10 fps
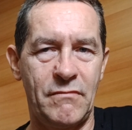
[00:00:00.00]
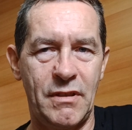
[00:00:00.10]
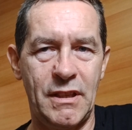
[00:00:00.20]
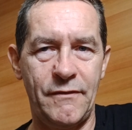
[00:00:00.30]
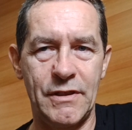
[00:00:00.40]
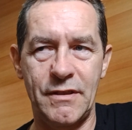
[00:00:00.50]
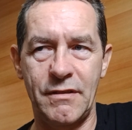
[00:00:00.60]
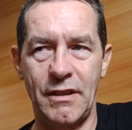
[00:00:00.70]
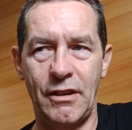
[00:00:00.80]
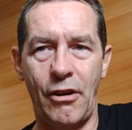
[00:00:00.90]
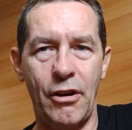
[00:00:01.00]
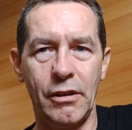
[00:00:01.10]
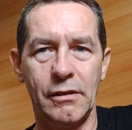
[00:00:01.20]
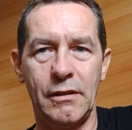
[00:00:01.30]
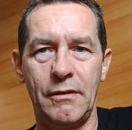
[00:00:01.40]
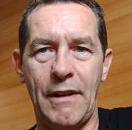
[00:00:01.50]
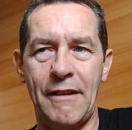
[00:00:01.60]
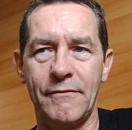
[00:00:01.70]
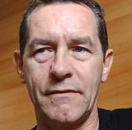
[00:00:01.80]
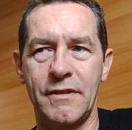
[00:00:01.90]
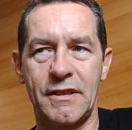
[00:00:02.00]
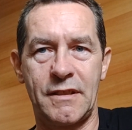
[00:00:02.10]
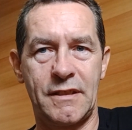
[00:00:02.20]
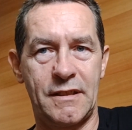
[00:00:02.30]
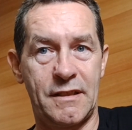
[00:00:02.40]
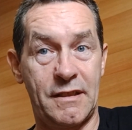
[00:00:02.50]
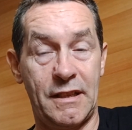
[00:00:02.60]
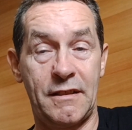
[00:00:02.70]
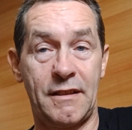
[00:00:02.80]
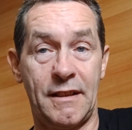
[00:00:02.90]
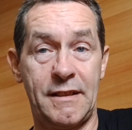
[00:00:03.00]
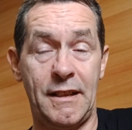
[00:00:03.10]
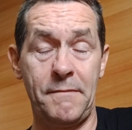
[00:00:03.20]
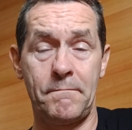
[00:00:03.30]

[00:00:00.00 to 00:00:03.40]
give us a call around 6:30